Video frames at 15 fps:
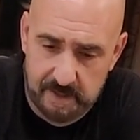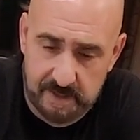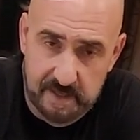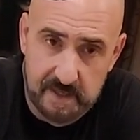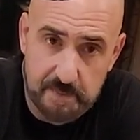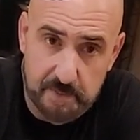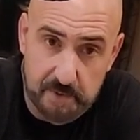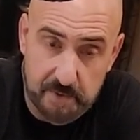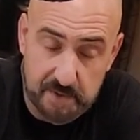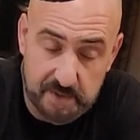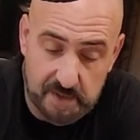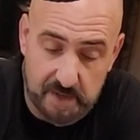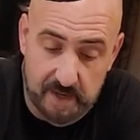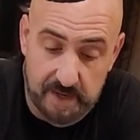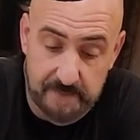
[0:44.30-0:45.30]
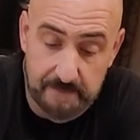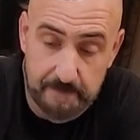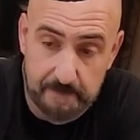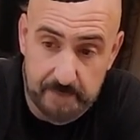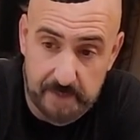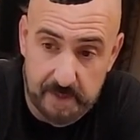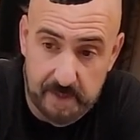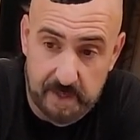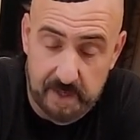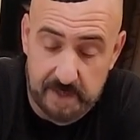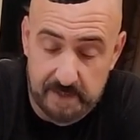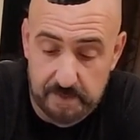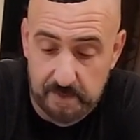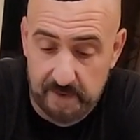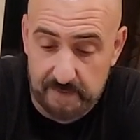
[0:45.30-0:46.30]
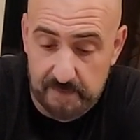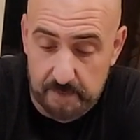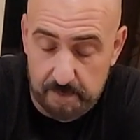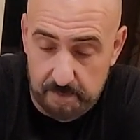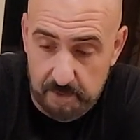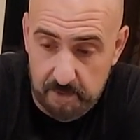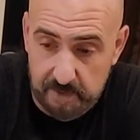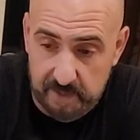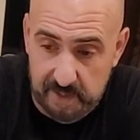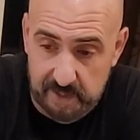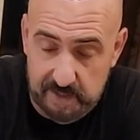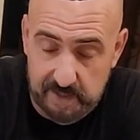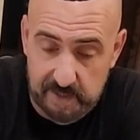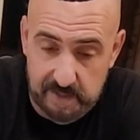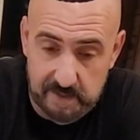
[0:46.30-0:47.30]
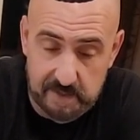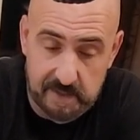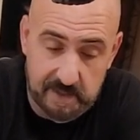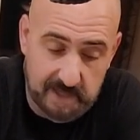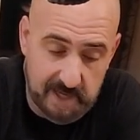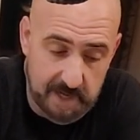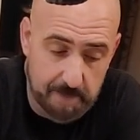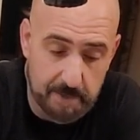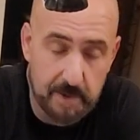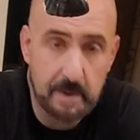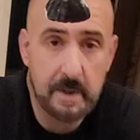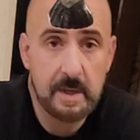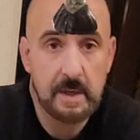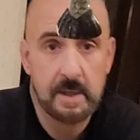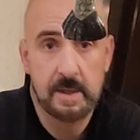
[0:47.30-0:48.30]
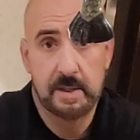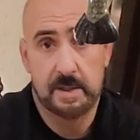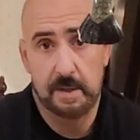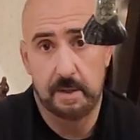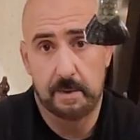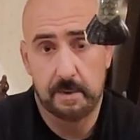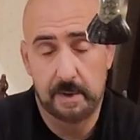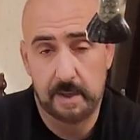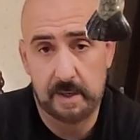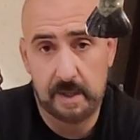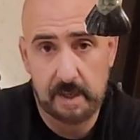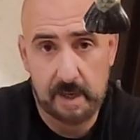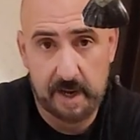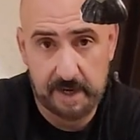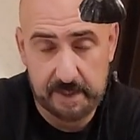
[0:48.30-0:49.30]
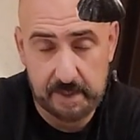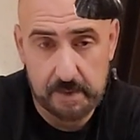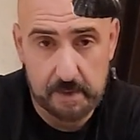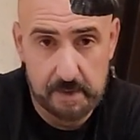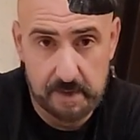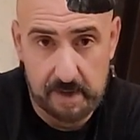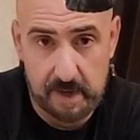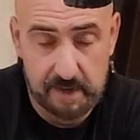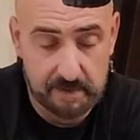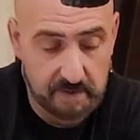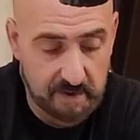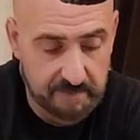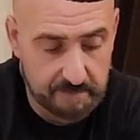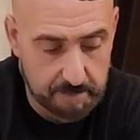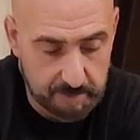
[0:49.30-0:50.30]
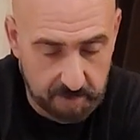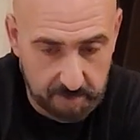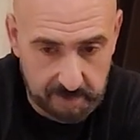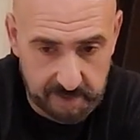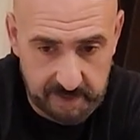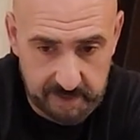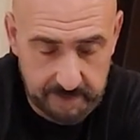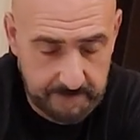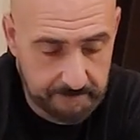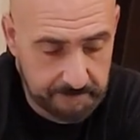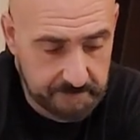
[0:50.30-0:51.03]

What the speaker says: It is pure sine. I do have the remote connected into the camper, so I could turn it on and off remotely.